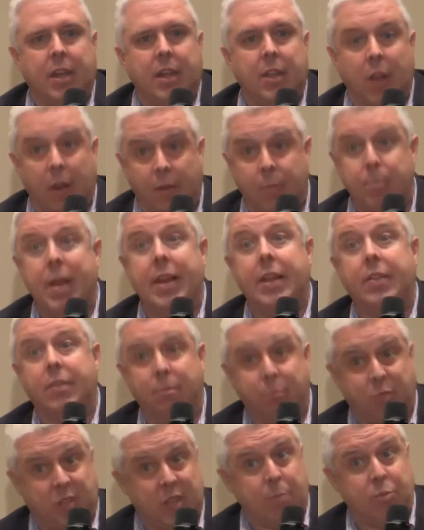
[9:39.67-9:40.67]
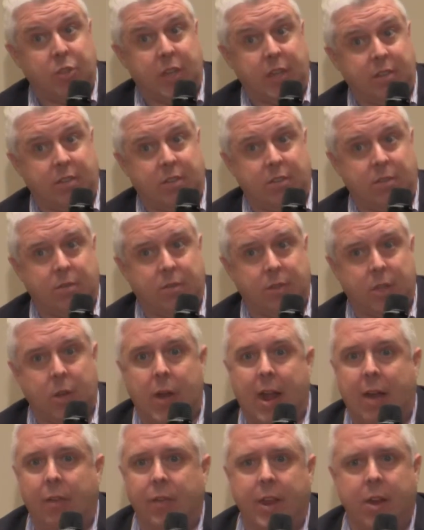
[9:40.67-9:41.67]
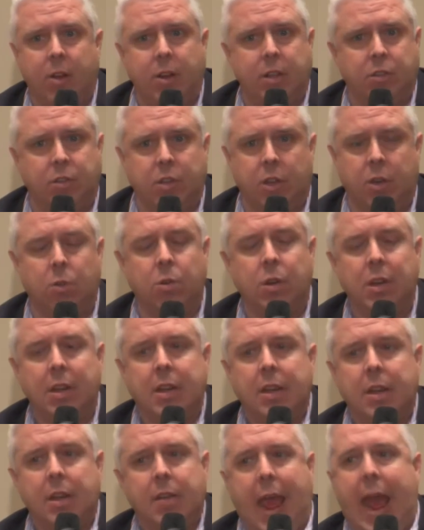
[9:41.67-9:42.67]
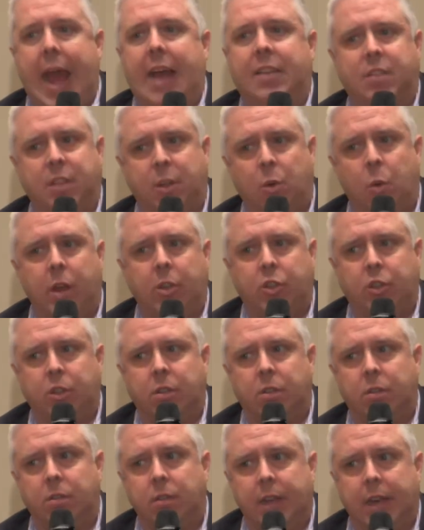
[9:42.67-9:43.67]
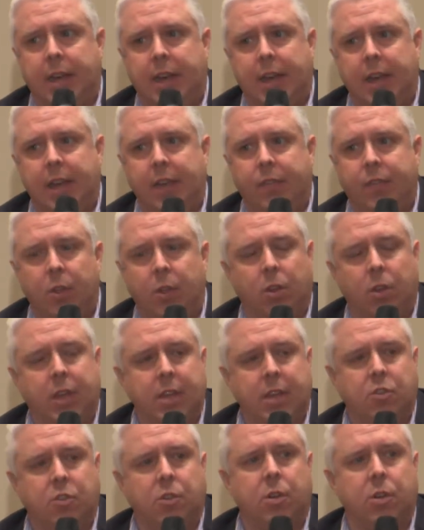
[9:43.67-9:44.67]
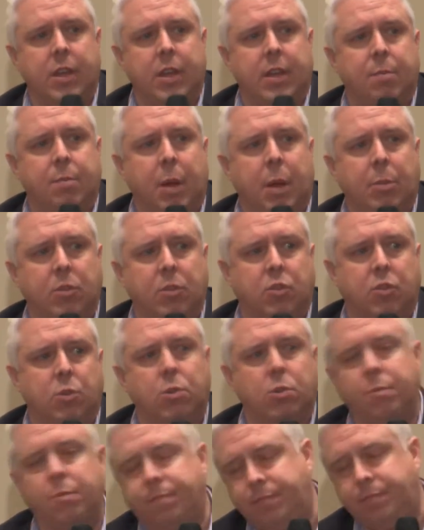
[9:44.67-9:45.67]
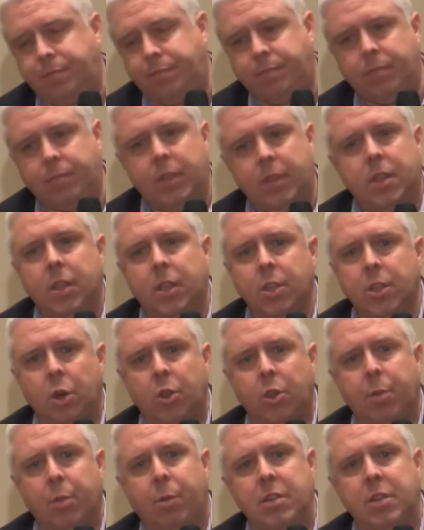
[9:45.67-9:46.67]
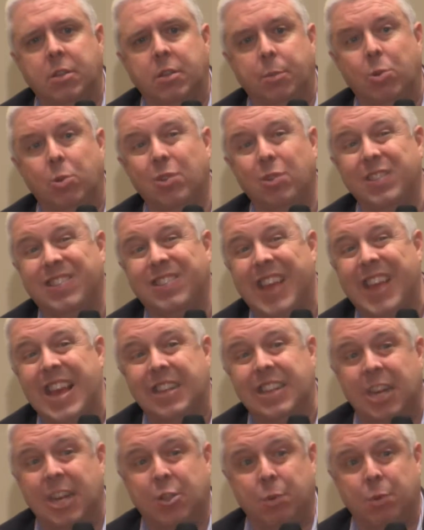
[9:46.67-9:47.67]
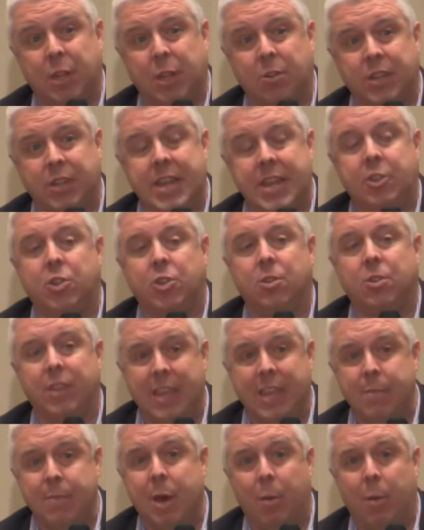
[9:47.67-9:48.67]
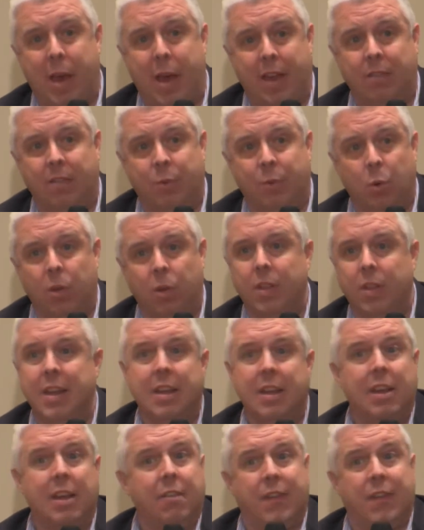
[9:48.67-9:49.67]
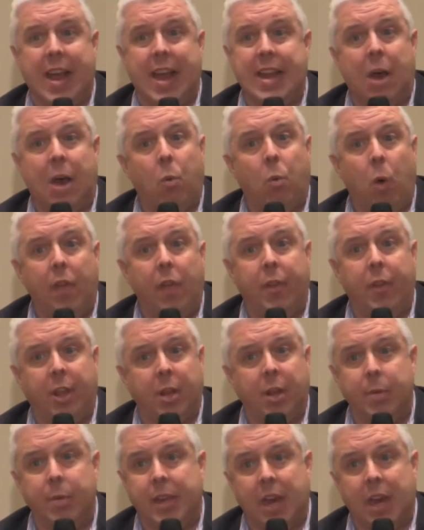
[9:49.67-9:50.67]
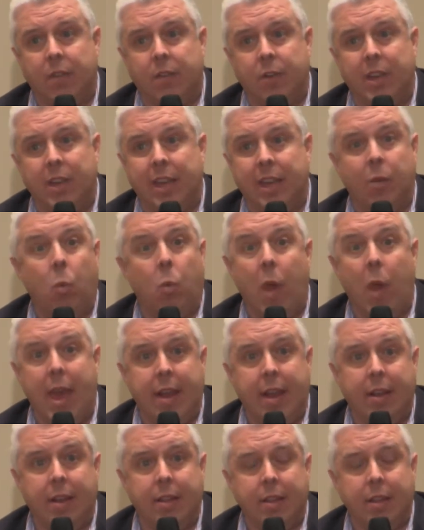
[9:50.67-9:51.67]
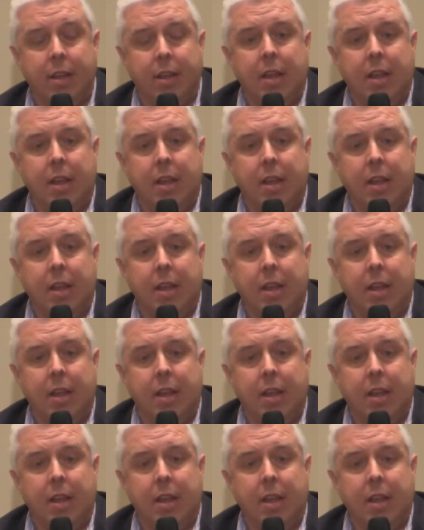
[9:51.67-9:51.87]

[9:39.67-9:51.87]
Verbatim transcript: of many subjects that are out there. And so, ask the question uh, if your kids are in public school. Go to the principal, stay in touch with their teacher, email back and forth, find out what they're going to be covering and when. And